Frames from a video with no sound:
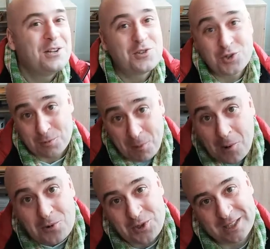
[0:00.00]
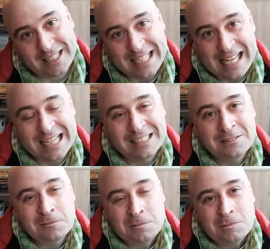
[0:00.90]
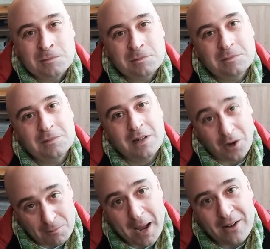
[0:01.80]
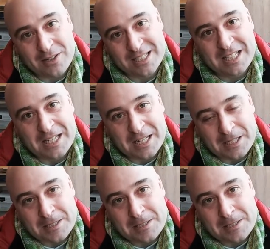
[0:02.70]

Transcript: supposedly are Palestinians.